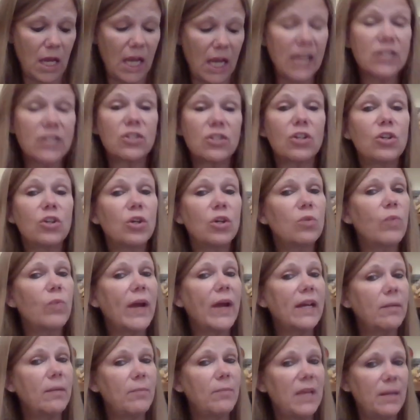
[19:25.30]
it's a good
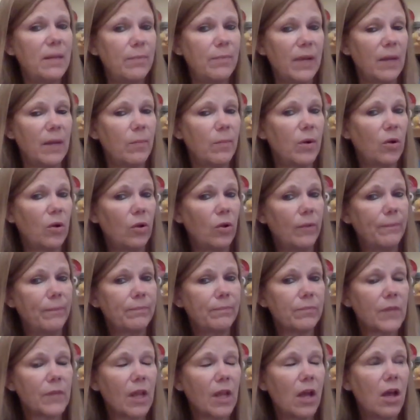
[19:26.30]
way to meet people.
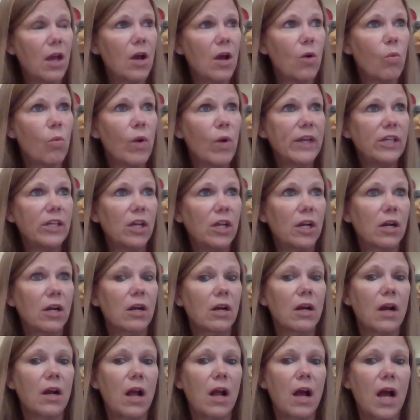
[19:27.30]
One
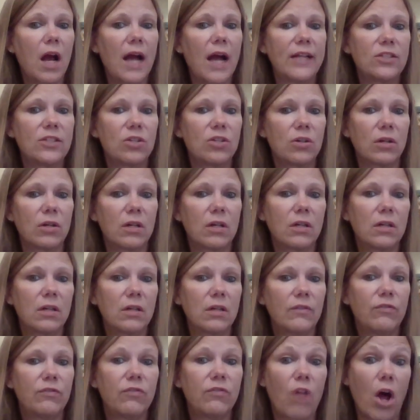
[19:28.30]
year I took
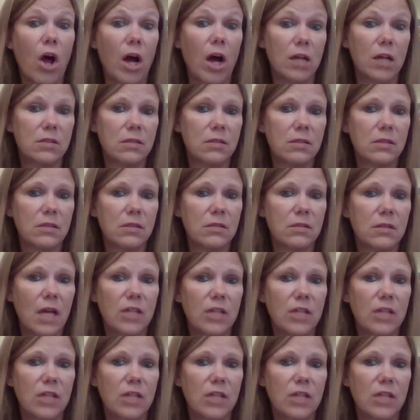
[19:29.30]
floss.